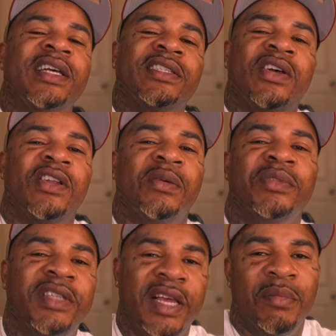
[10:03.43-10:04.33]
That's all I'm
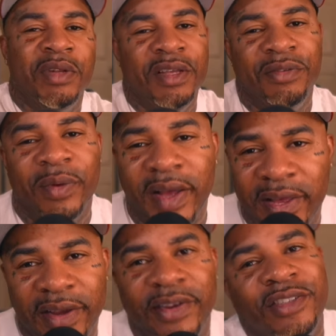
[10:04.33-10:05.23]
saying. I'm gonna leave it right
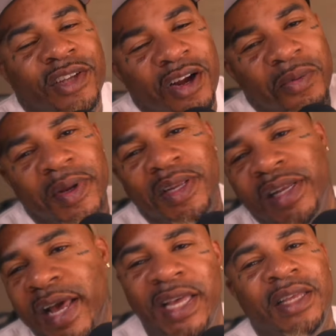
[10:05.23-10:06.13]
here. It's already
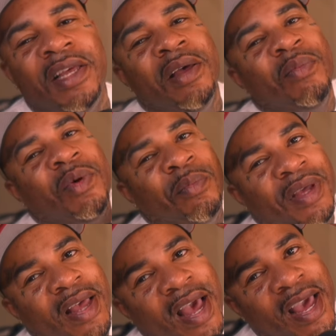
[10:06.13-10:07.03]
late, but
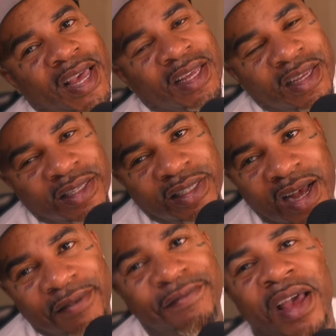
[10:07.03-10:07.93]
man, hey, it's
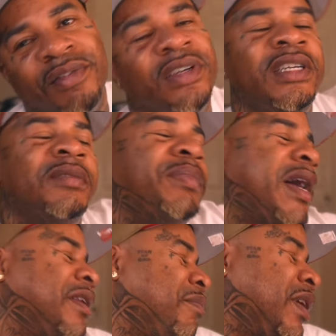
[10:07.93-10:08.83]
y'all favorite hood
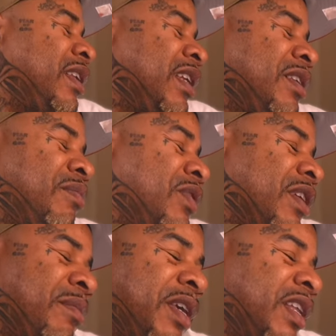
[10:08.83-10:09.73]
partner, Big Nina Boy,
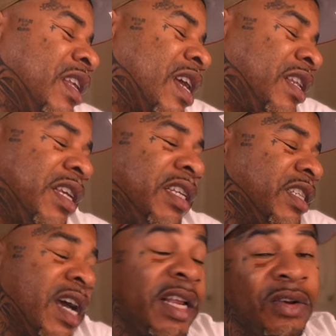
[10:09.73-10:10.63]
man, and I need
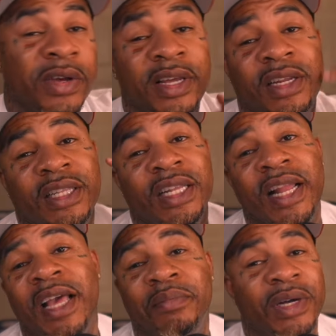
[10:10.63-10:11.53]
y'all to go ahead and hit the
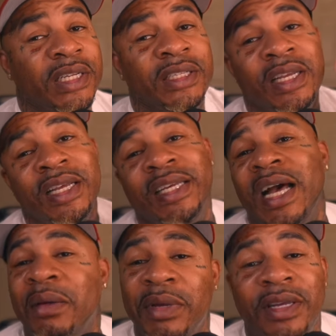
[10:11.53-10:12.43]
like button,
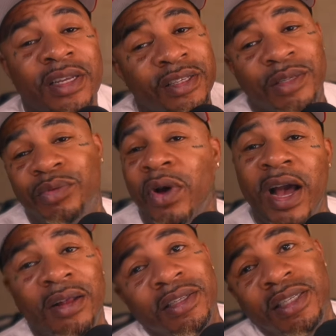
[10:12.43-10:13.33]
comment,
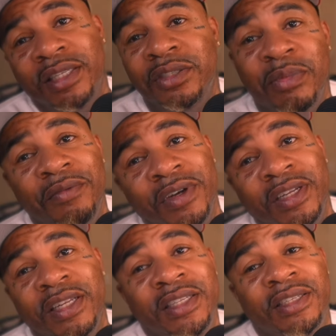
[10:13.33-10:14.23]
subscribe. Let's get this motherfucker
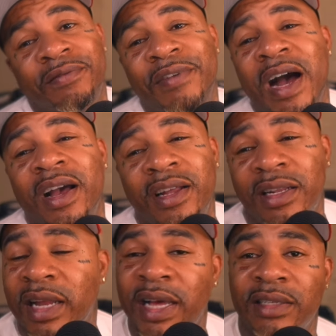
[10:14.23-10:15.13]
at least to
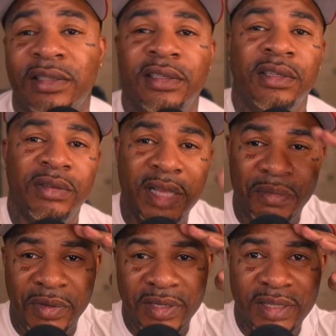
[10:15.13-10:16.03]
500 likes.
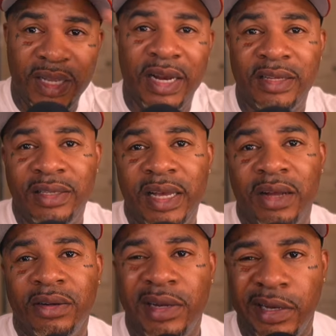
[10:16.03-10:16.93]
That being said, I'll see
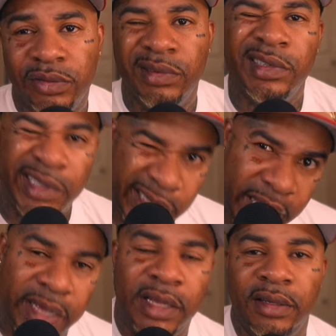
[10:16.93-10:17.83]
y'all in the next one.
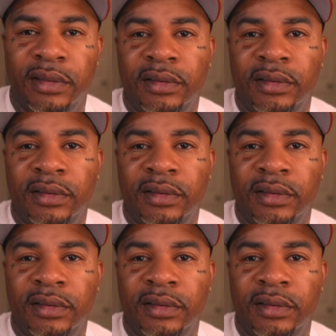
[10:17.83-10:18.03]
Gang.